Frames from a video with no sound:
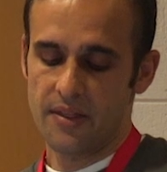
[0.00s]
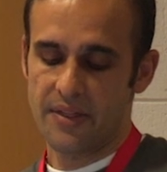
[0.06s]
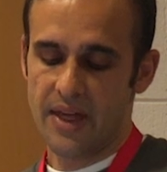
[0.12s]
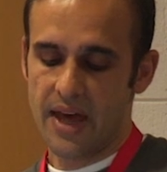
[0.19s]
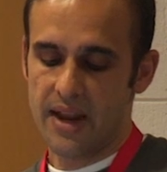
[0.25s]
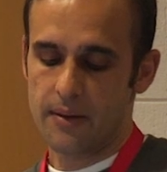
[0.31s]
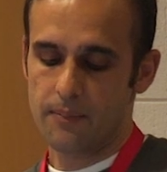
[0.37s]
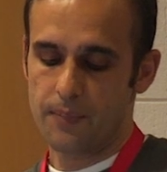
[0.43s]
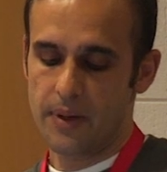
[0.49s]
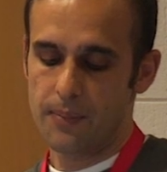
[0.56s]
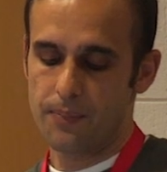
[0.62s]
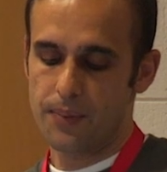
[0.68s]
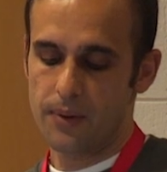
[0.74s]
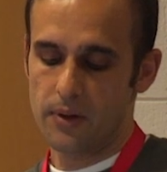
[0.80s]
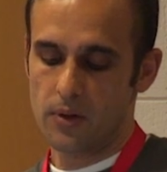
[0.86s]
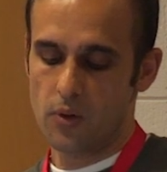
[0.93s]
Then
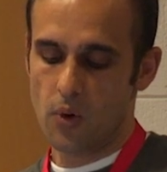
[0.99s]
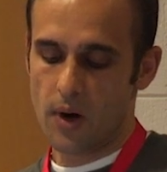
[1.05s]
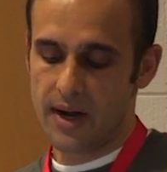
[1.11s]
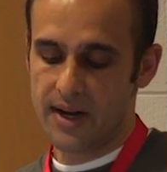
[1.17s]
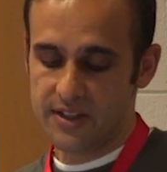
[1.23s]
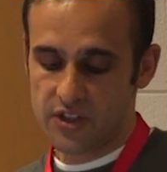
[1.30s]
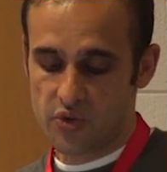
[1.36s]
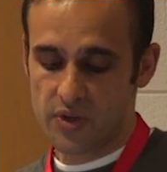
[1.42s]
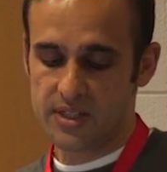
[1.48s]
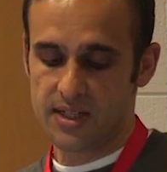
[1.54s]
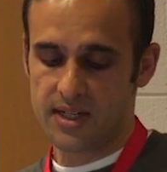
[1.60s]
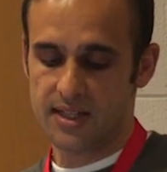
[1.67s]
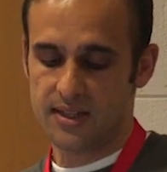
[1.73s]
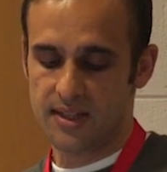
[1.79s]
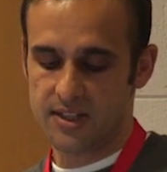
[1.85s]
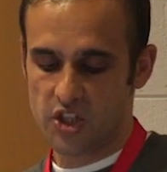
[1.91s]
people who are interested
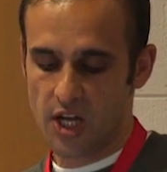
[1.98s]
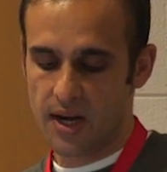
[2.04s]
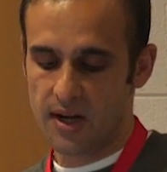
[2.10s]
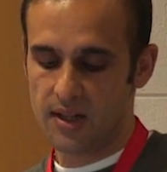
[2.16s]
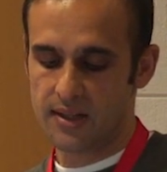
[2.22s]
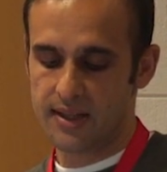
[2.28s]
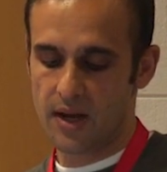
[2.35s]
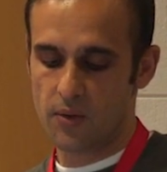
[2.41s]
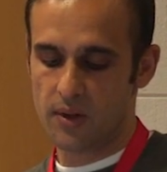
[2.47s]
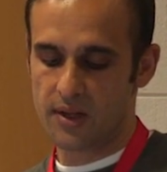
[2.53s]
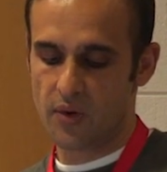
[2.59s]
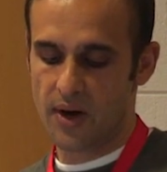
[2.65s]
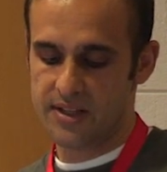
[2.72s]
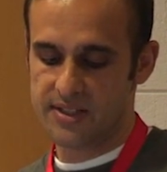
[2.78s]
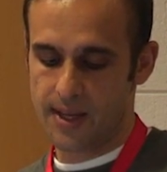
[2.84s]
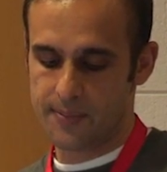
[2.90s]
in the channel, they will
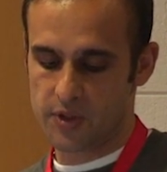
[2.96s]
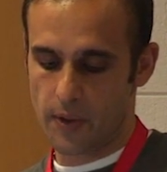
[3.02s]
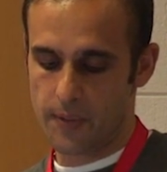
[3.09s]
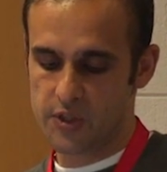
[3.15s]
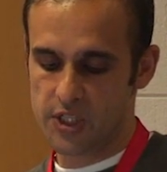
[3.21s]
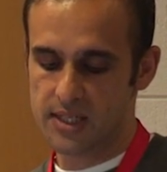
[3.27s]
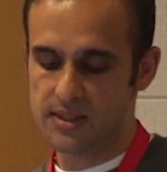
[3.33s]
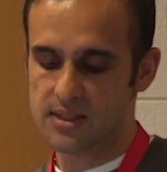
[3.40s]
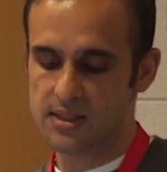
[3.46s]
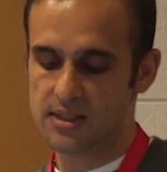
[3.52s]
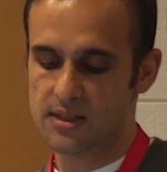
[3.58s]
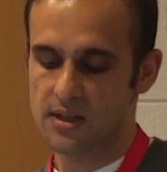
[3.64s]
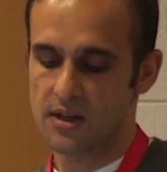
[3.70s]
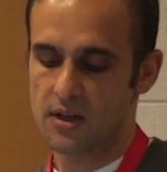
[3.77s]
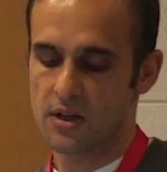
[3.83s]
create subscriptions.